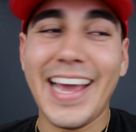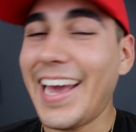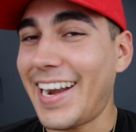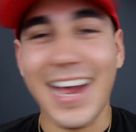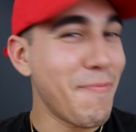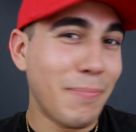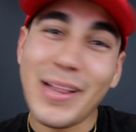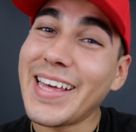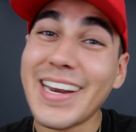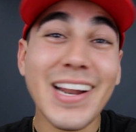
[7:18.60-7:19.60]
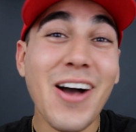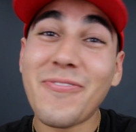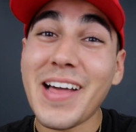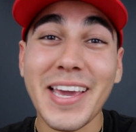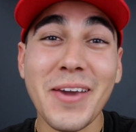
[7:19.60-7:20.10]
And I played it
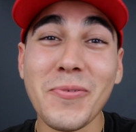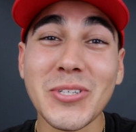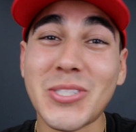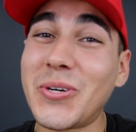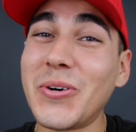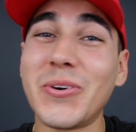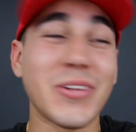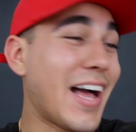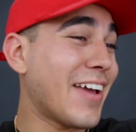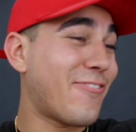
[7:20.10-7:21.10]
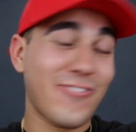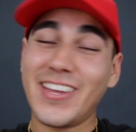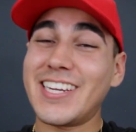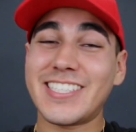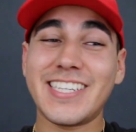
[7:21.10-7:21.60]
off like it was cool. I
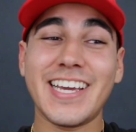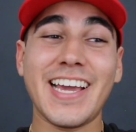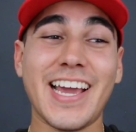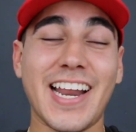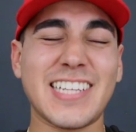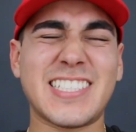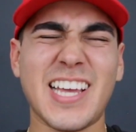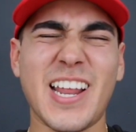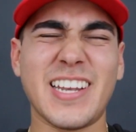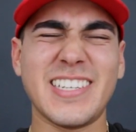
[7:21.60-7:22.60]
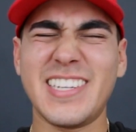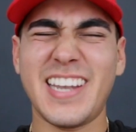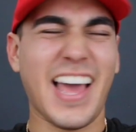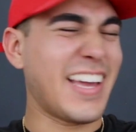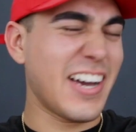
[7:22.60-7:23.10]
finished it and I said,
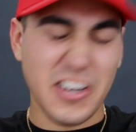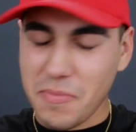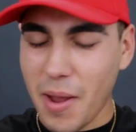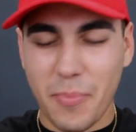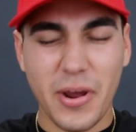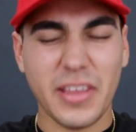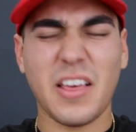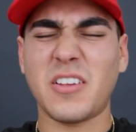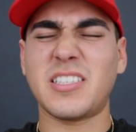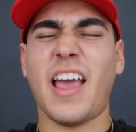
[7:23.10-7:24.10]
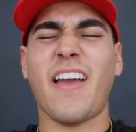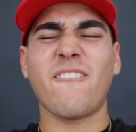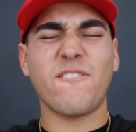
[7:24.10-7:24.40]
like, under my breath, I was like,